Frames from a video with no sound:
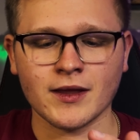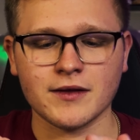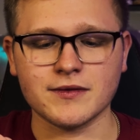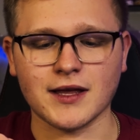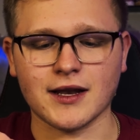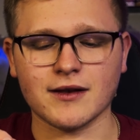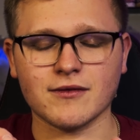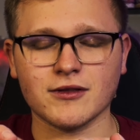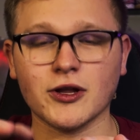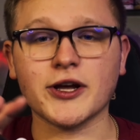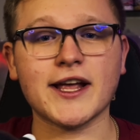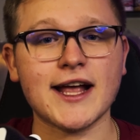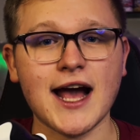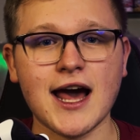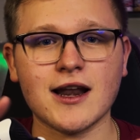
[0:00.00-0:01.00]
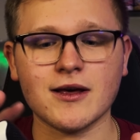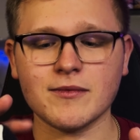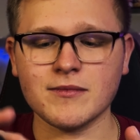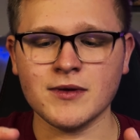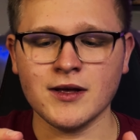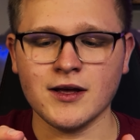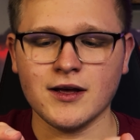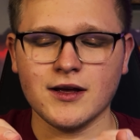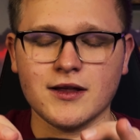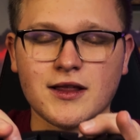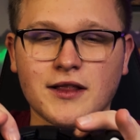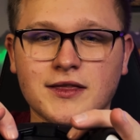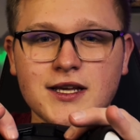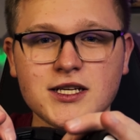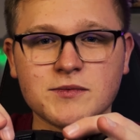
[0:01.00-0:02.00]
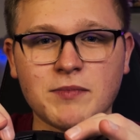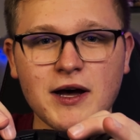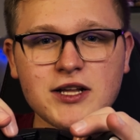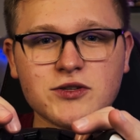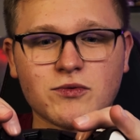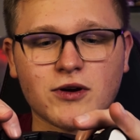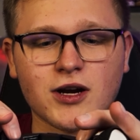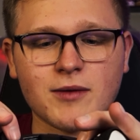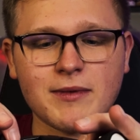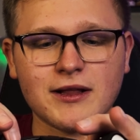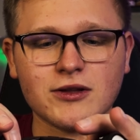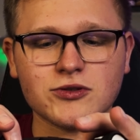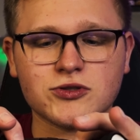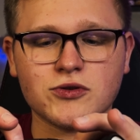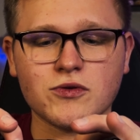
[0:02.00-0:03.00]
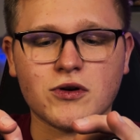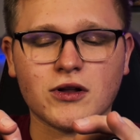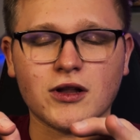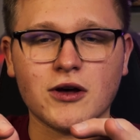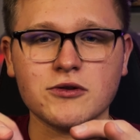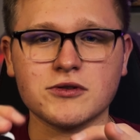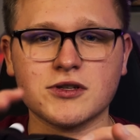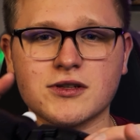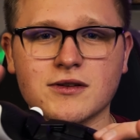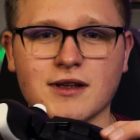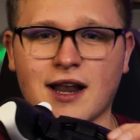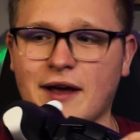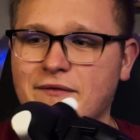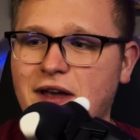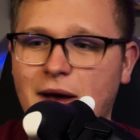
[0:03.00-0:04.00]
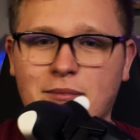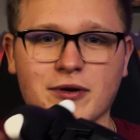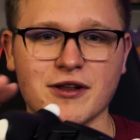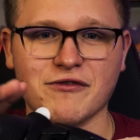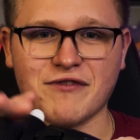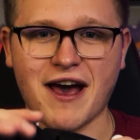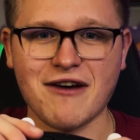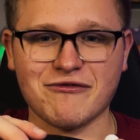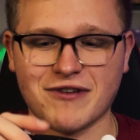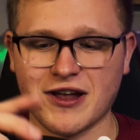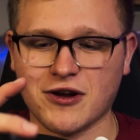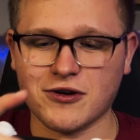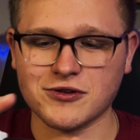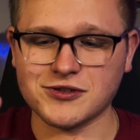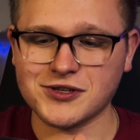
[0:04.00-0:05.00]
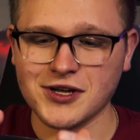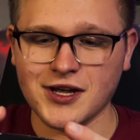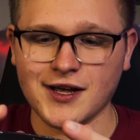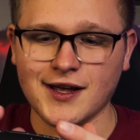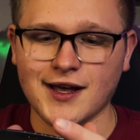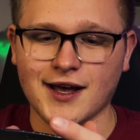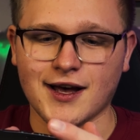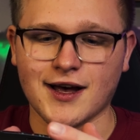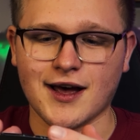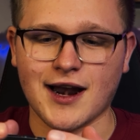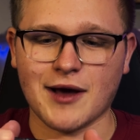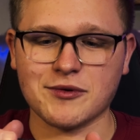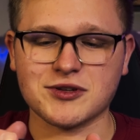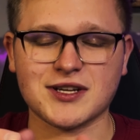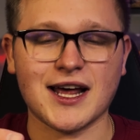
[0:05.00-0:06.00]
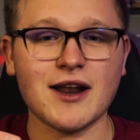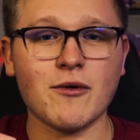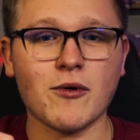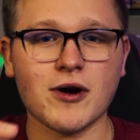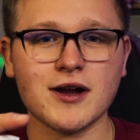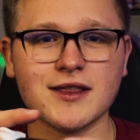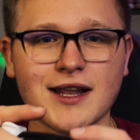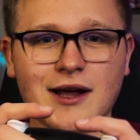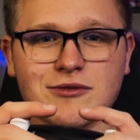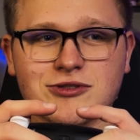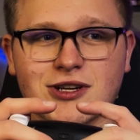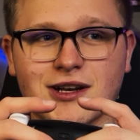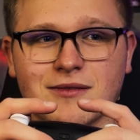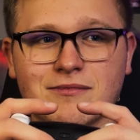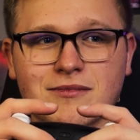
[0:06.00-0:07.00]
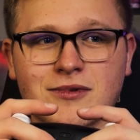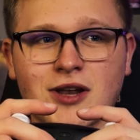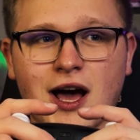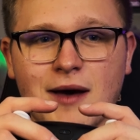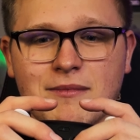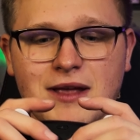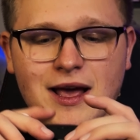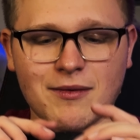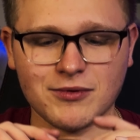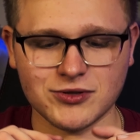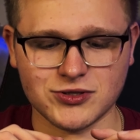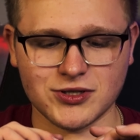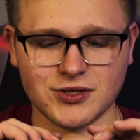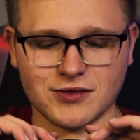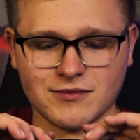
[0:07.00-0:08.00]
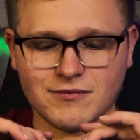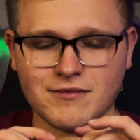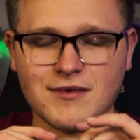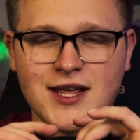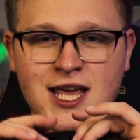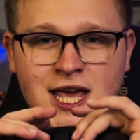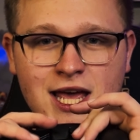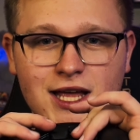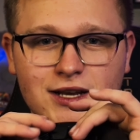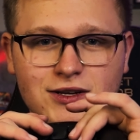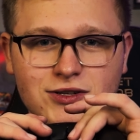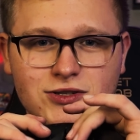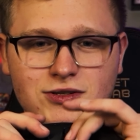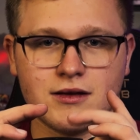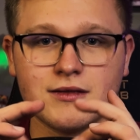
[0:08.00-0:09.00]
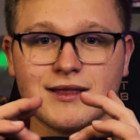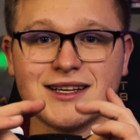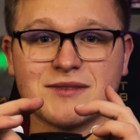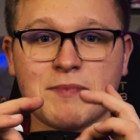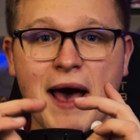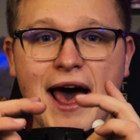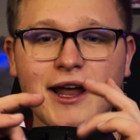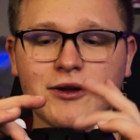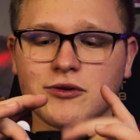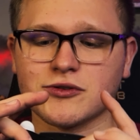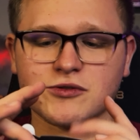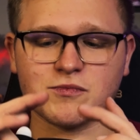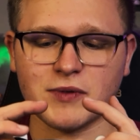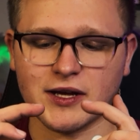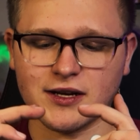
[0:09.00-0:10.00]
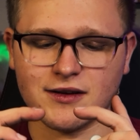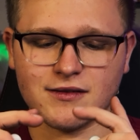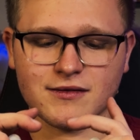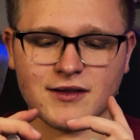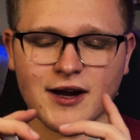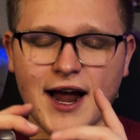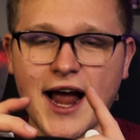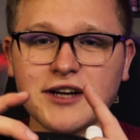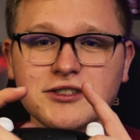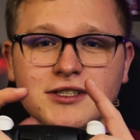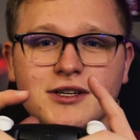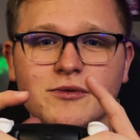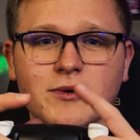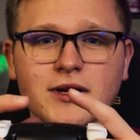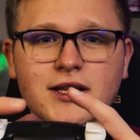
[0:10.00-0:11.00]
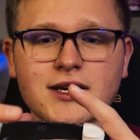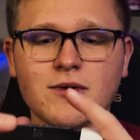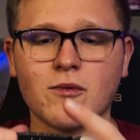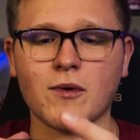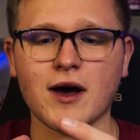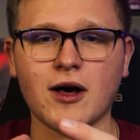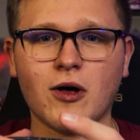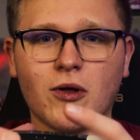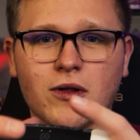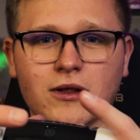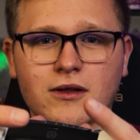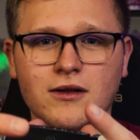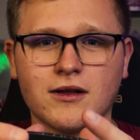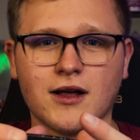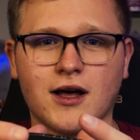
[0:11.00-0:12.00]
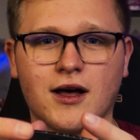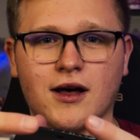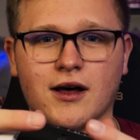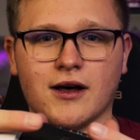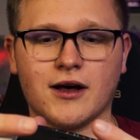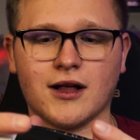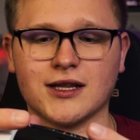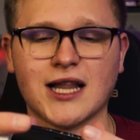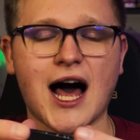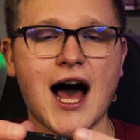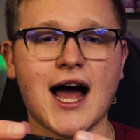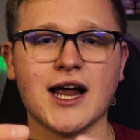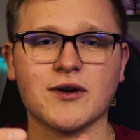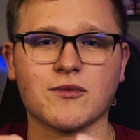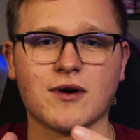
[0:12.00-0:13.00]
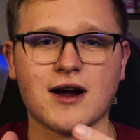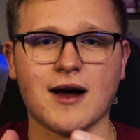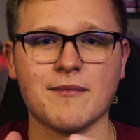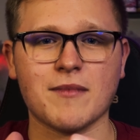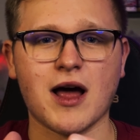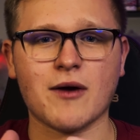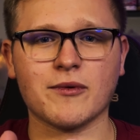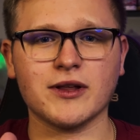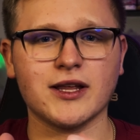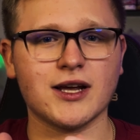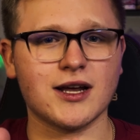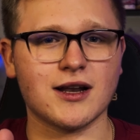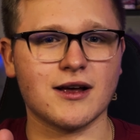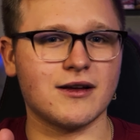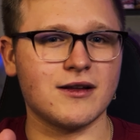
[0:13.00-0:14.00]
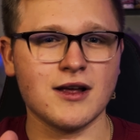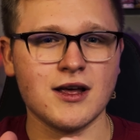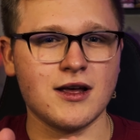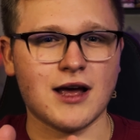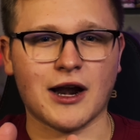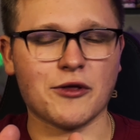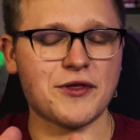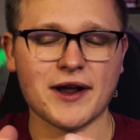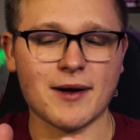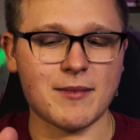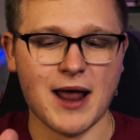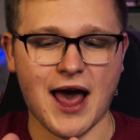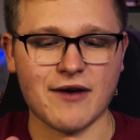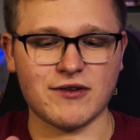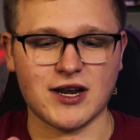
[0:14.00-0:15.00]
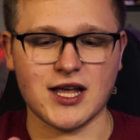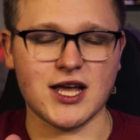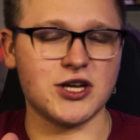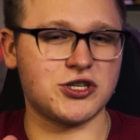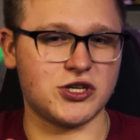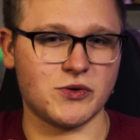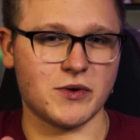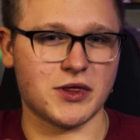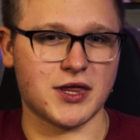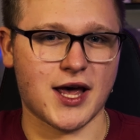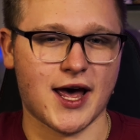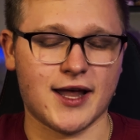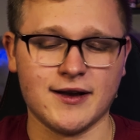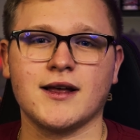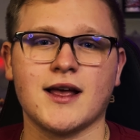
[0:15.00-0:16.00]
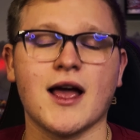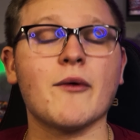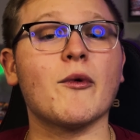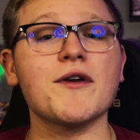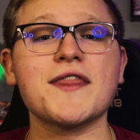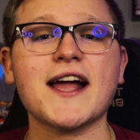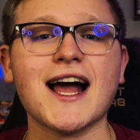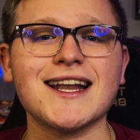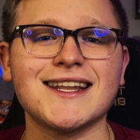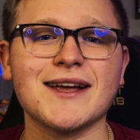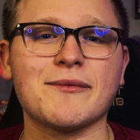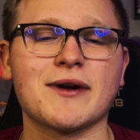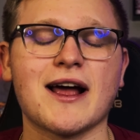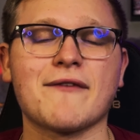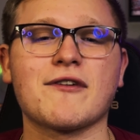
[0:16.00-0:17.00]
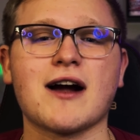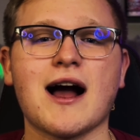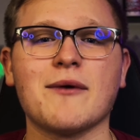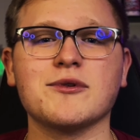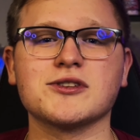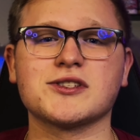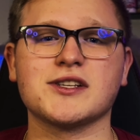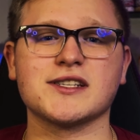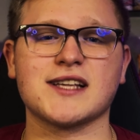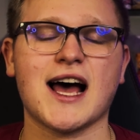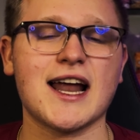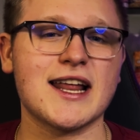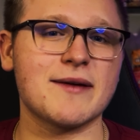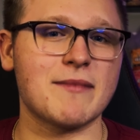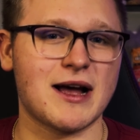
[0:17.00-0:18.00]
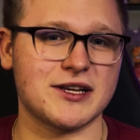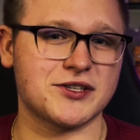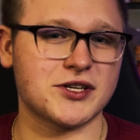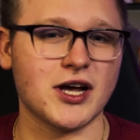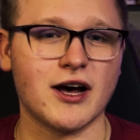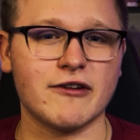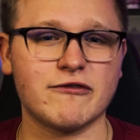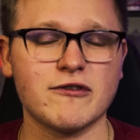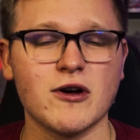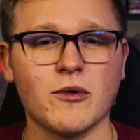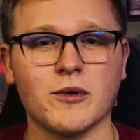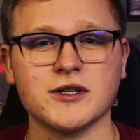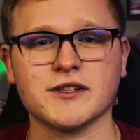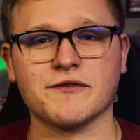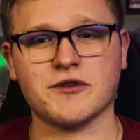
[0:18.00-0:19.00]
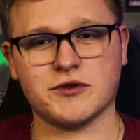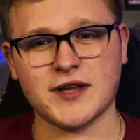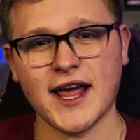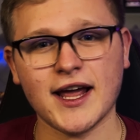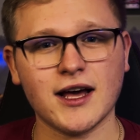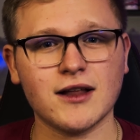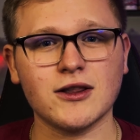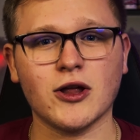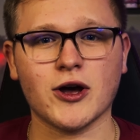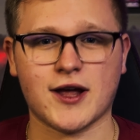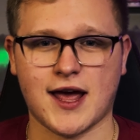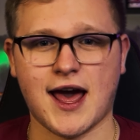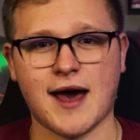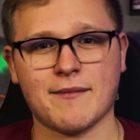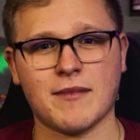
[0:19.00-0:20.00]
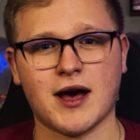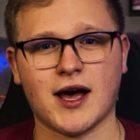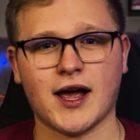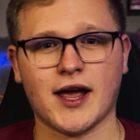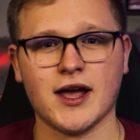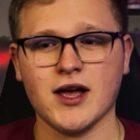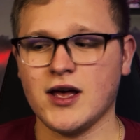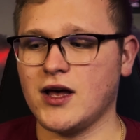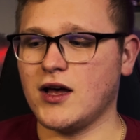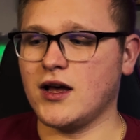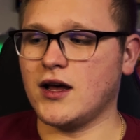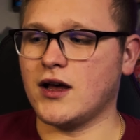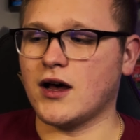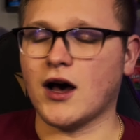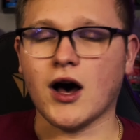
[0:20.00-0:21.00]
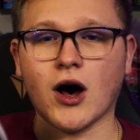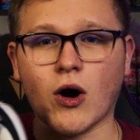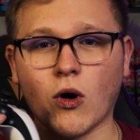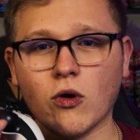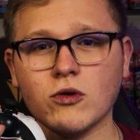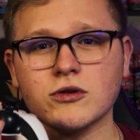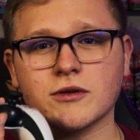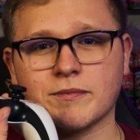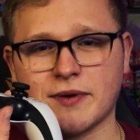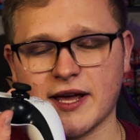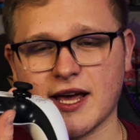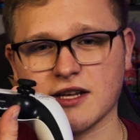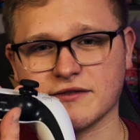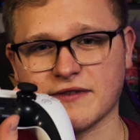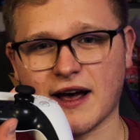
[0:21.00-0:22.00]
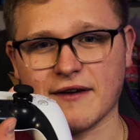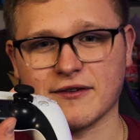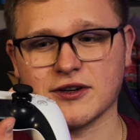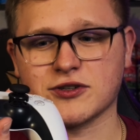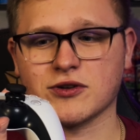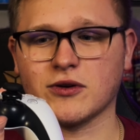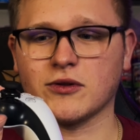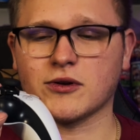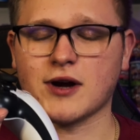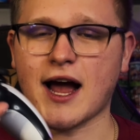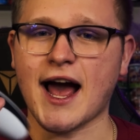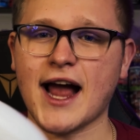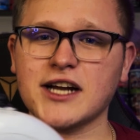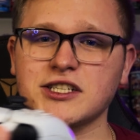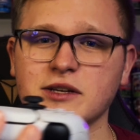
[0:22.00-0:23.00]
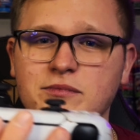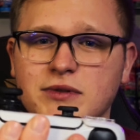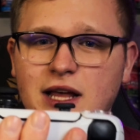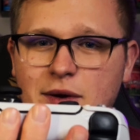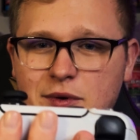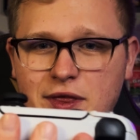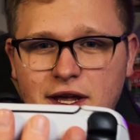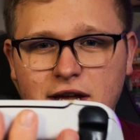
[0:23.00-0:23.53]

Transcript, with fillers: that looking at them, that these buttons were going to be a little too close, and I've got pretty fat fingers, uh, and I was kind of worried that I was going to not be able to hit these paddles, but they're actually really well uh, aligned where I'm not really going to, I don't think I'm going to have any issue with that. And one thing I did whenever I was designing my SCUF was if you take a look at my old PS5 controller, I actually play with a